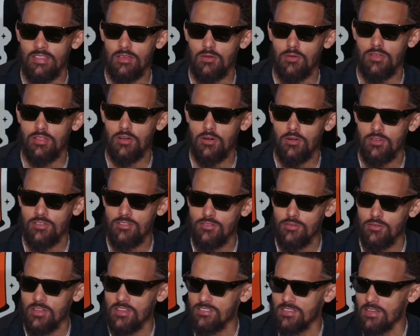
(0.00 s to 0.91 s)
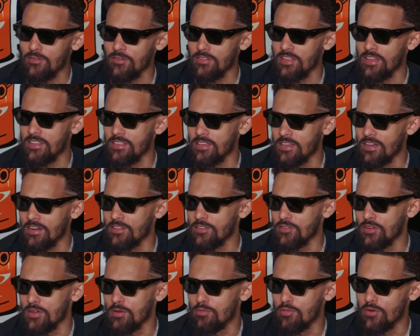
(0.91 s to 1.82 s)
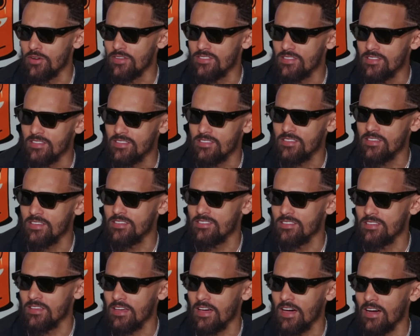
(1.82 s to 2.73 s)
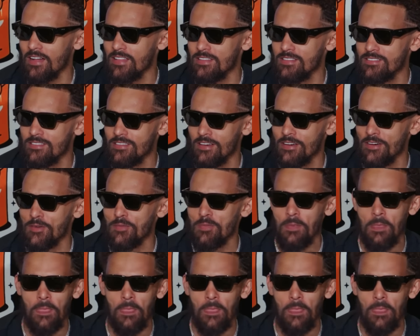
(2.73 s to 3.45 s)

think we're the only two that's ever led the country in points and assists in college. So